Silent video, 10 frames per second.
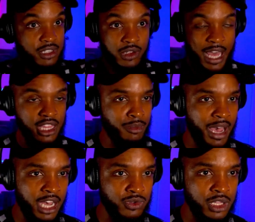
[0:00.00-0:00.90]
the, I think my
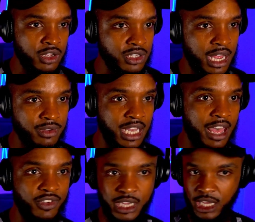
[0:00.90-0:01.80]
eyes were closed because I was
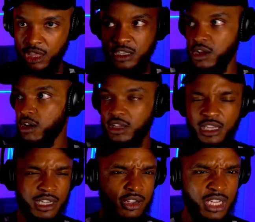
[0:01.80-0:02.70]
laughing. Kicked the dog, and
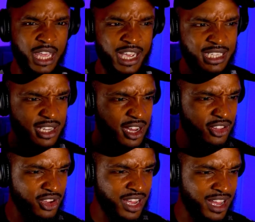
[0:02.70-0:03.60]
then he goes and kicks the
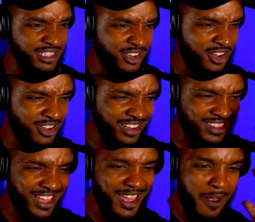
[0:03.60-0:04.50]
other guy's dog like
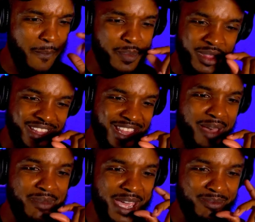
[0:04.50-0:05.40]
that.
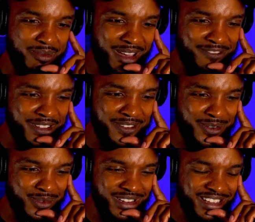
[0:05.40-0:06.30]
That may have been my
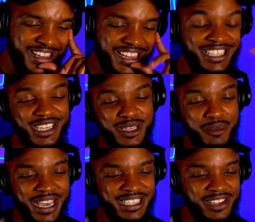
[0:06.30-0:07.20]
favorite one. It's just
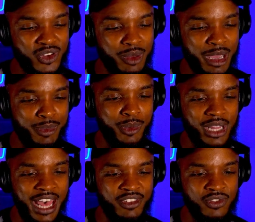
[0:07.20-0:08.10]
amazing you can make people
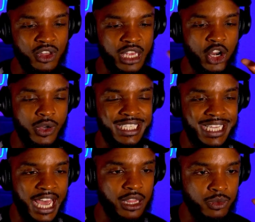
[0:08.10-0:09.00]
laugh even though they know
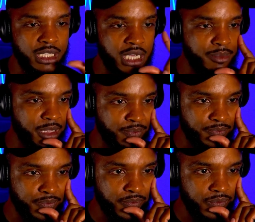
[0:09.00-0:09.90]
exactly what's coming.
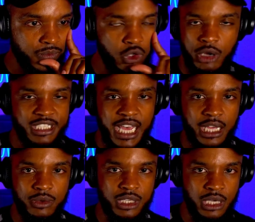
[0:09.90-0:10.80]
You know
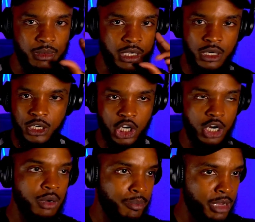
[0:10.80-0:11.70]
exactly what's coming here.
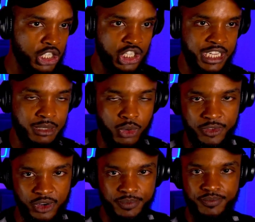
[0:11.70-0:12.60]
Girl mentions she has a boyfriend.